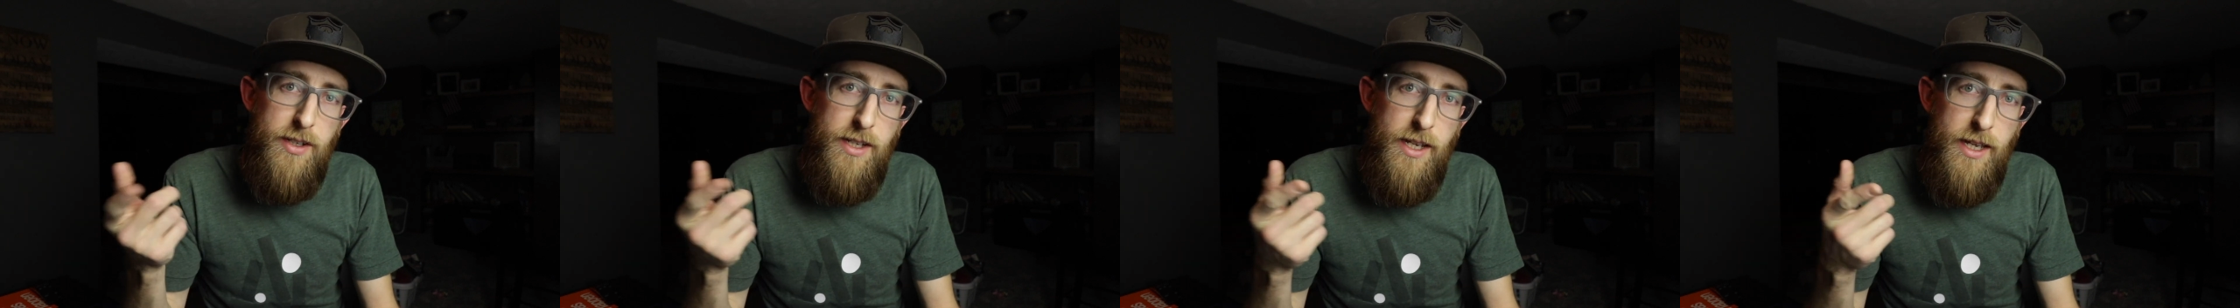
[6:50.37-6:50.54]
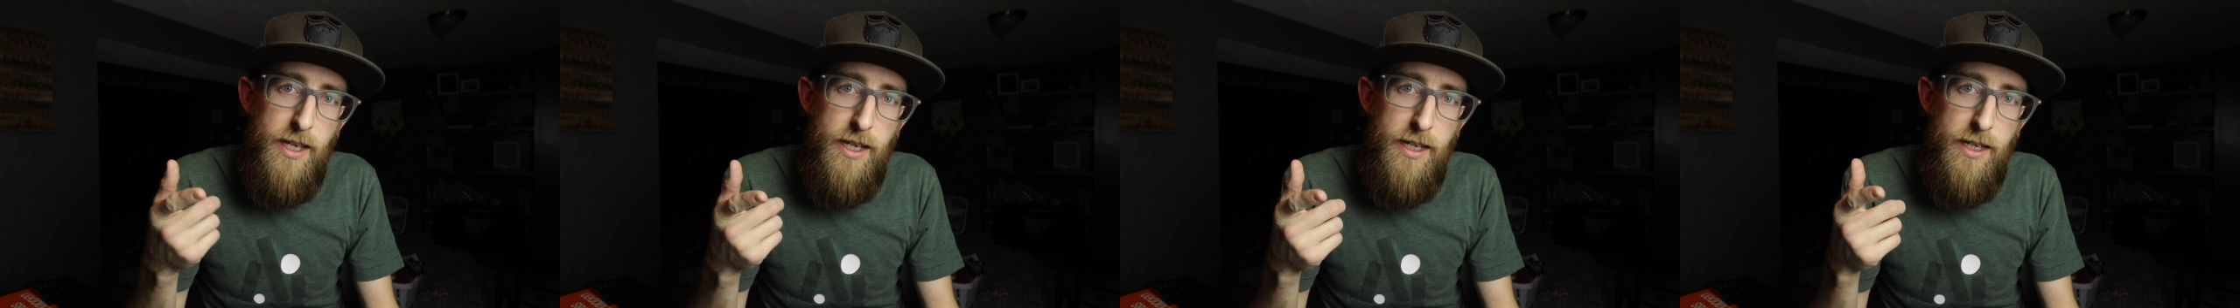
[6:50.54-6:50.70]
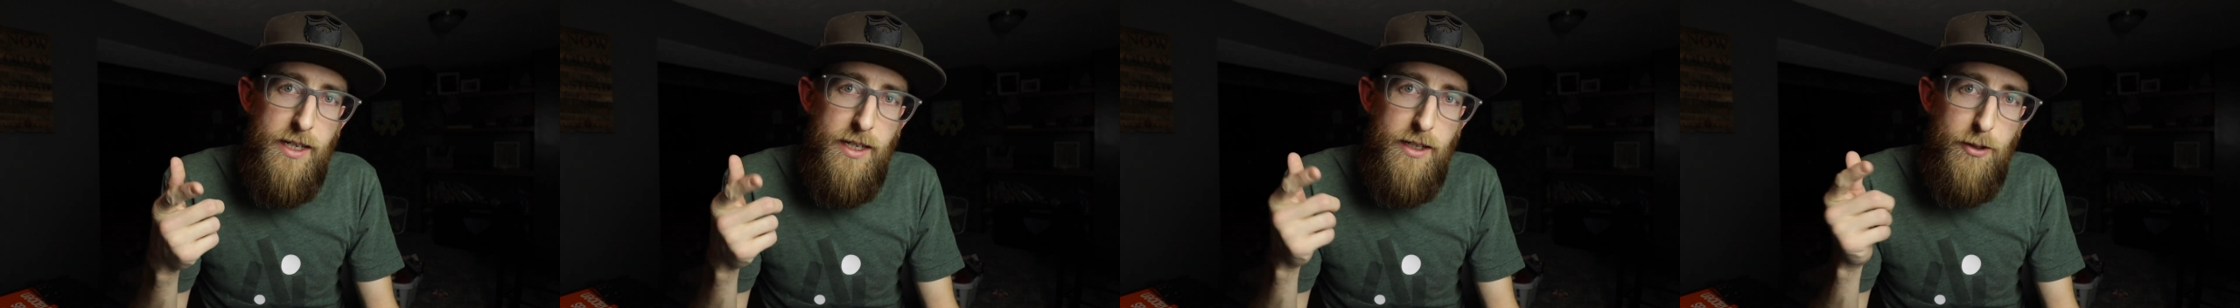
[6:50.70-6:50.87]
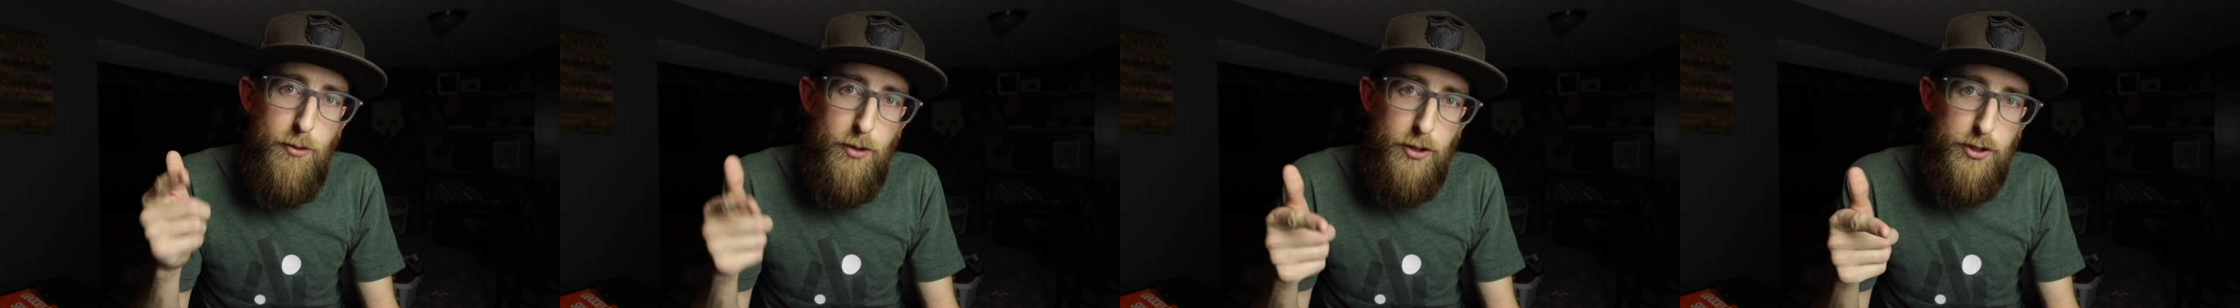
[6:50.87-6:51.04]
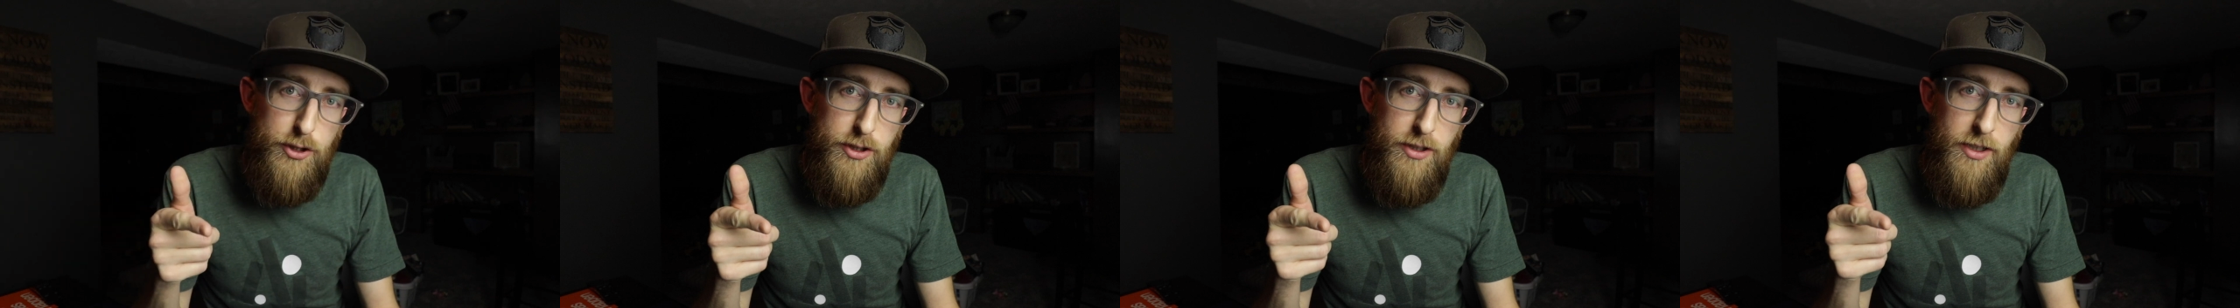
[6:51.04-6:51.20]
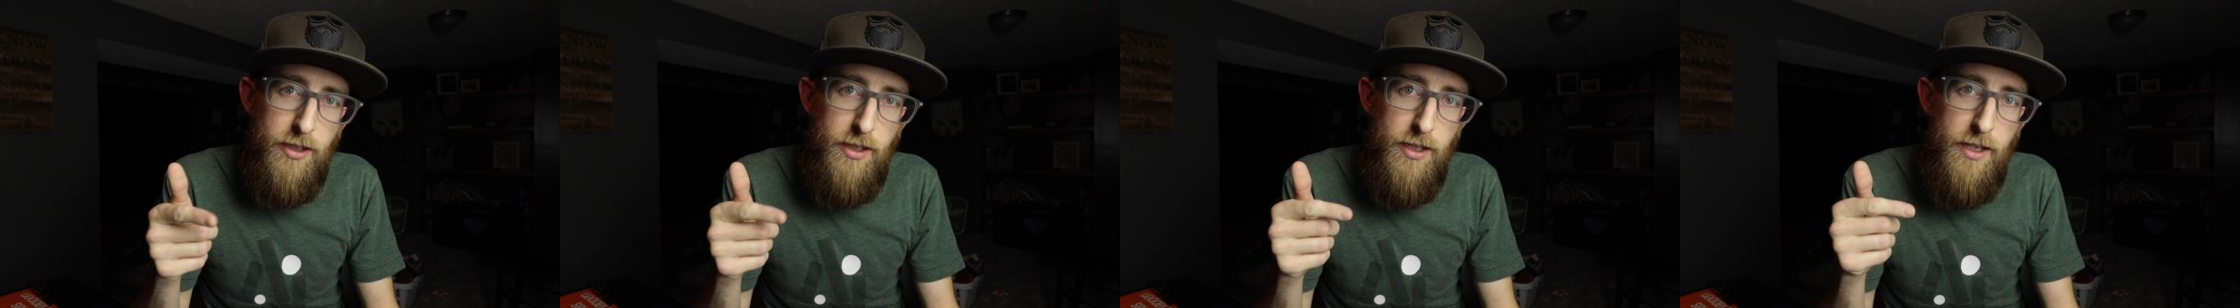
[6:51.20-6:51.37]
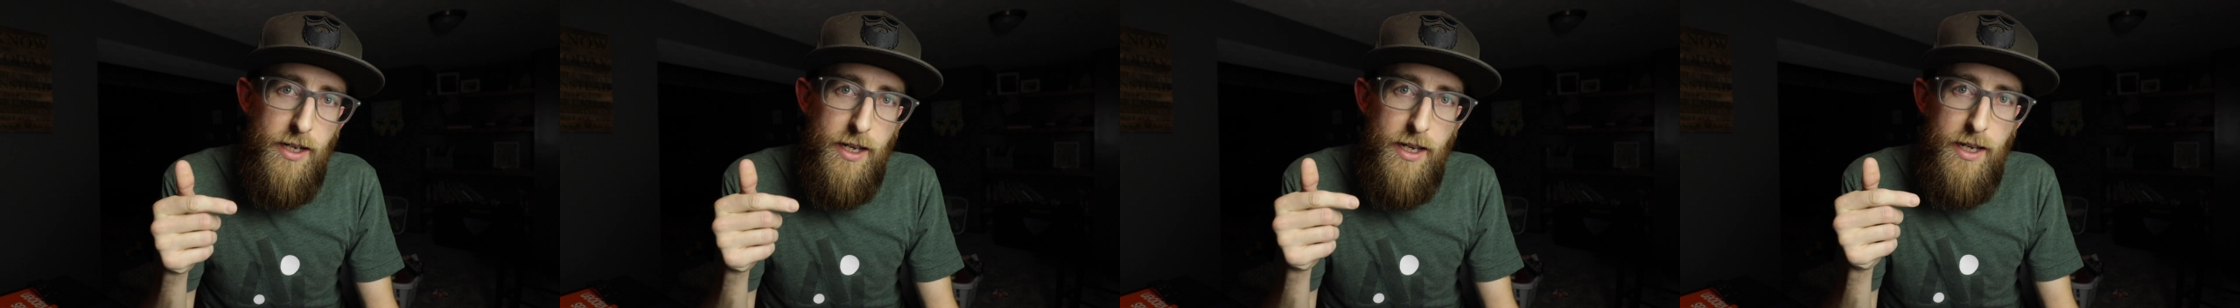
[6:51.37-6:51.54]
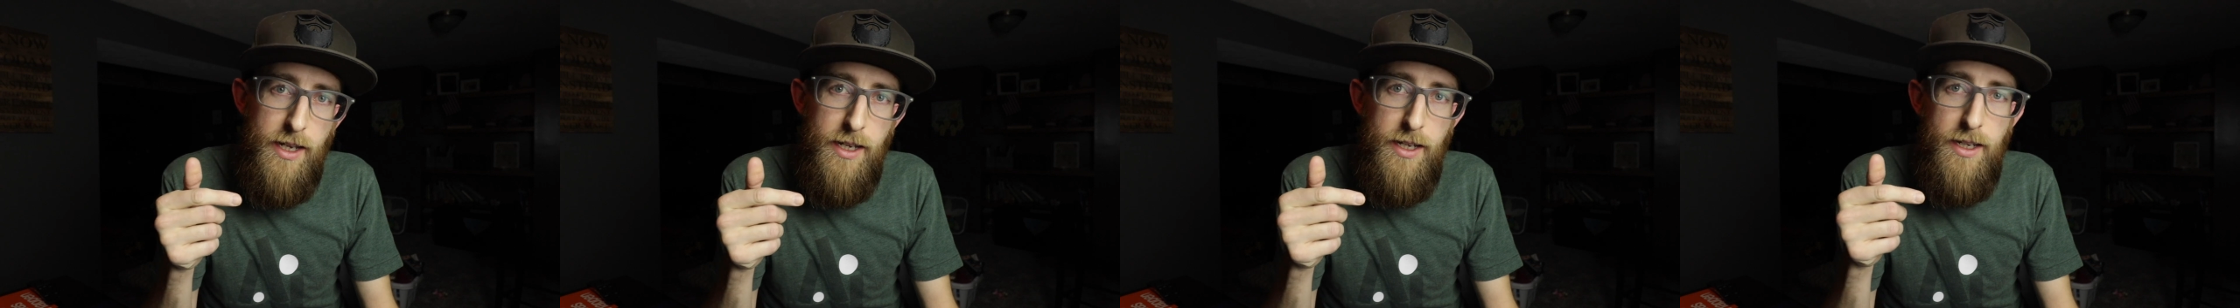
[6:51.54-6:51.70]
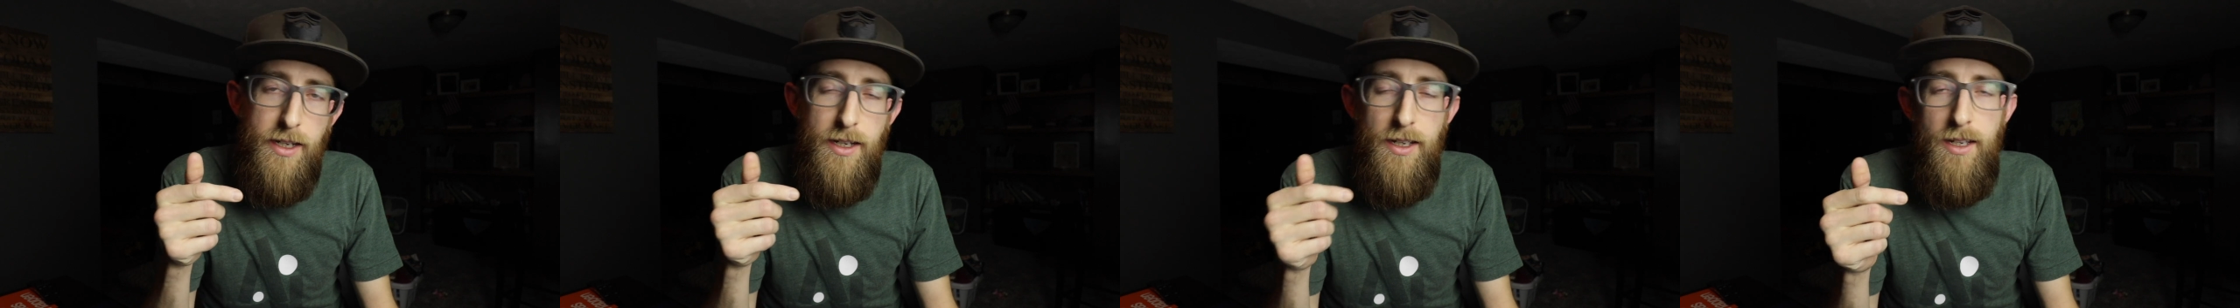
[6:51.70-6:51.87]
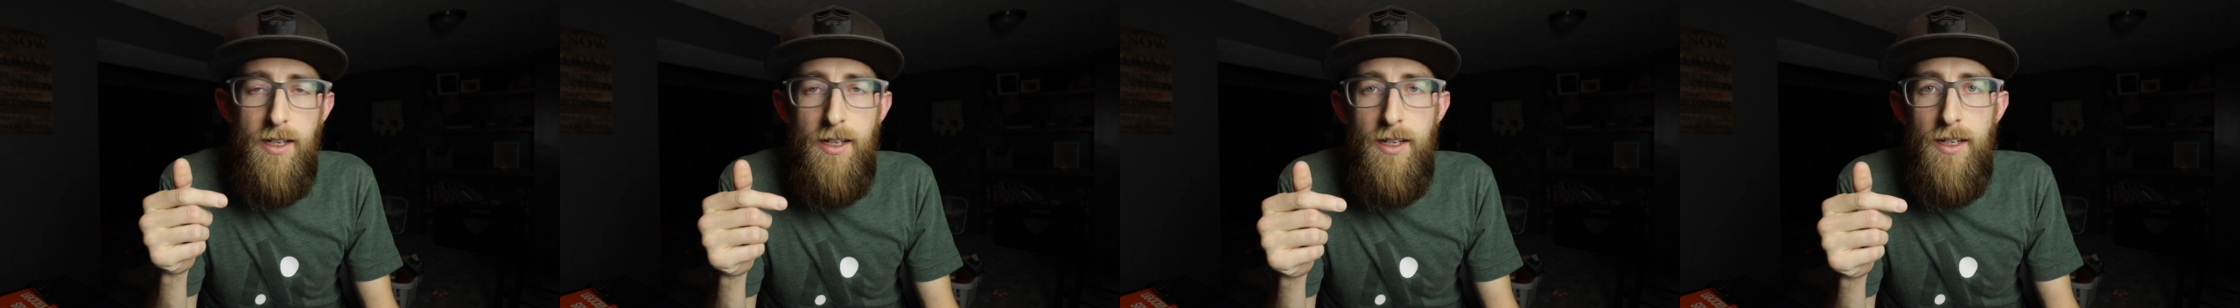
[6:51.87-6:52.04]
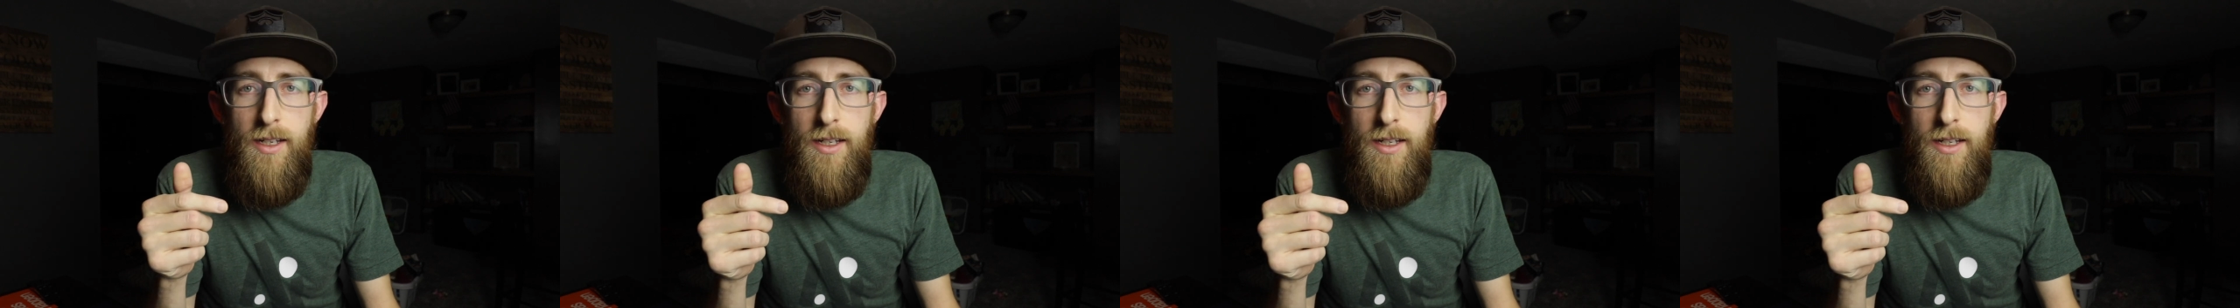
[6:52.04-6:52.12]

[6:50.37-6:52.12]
day, question of the day,